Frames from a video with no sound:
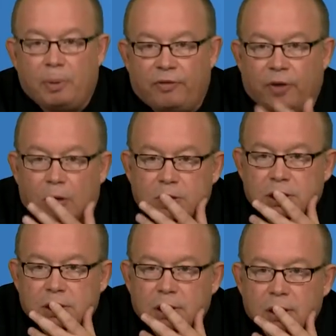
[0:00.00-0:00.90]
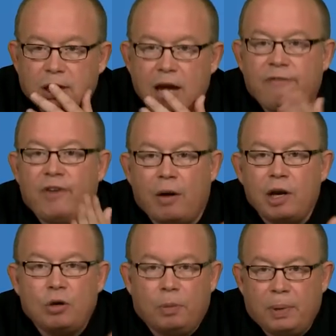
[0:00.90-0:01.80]
folks. They are very
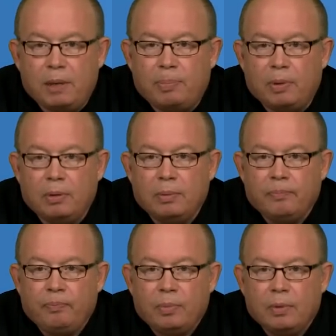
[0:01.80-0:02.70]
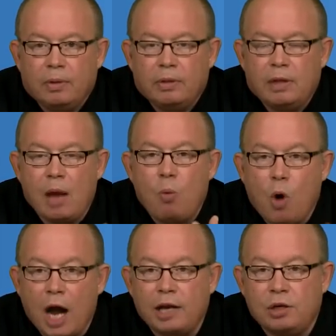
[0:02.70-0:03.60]
good people. They
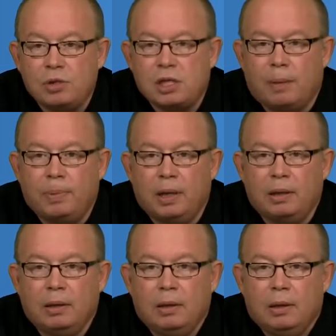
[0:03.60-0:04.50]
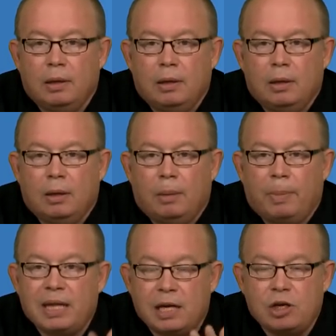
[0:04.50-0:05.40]
want to do something,
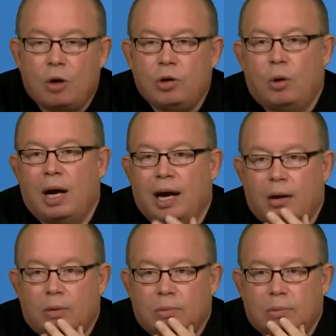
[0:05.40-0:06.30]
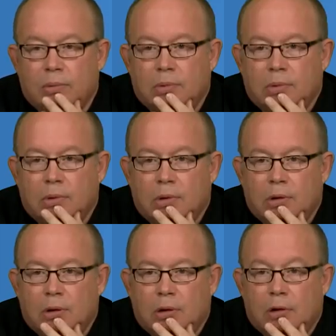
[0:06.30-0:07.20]
but they don't know how.
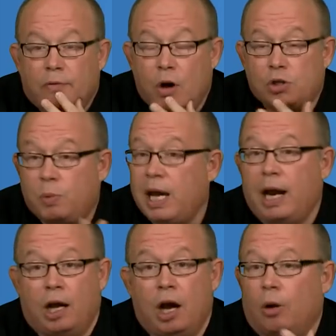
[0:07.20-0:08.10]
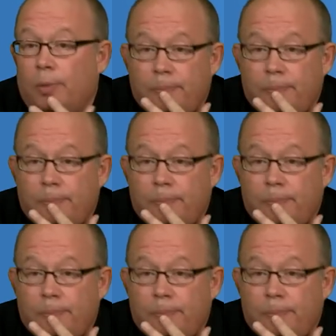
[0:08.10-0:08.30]
Folks, we got to go.